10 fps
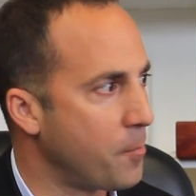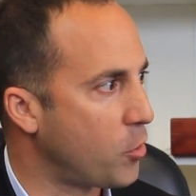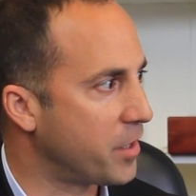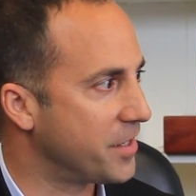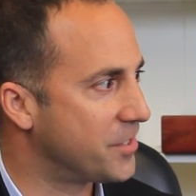
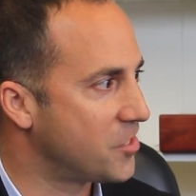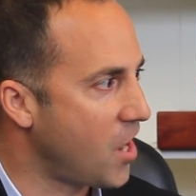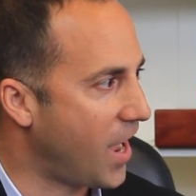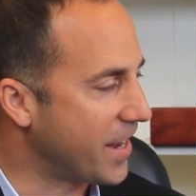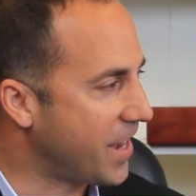mortgage.
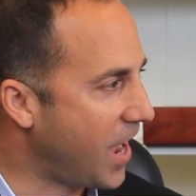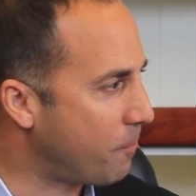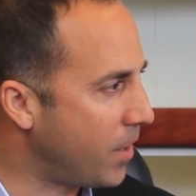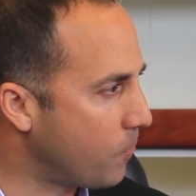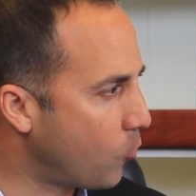I got
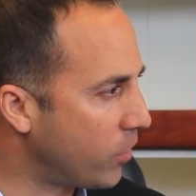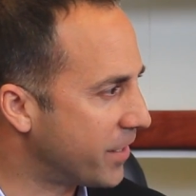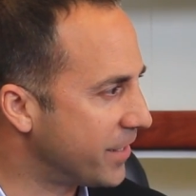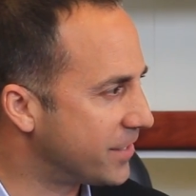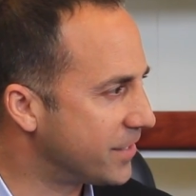my
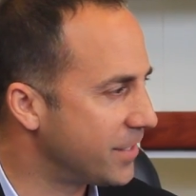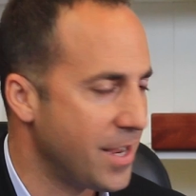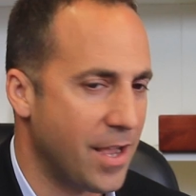mortgage.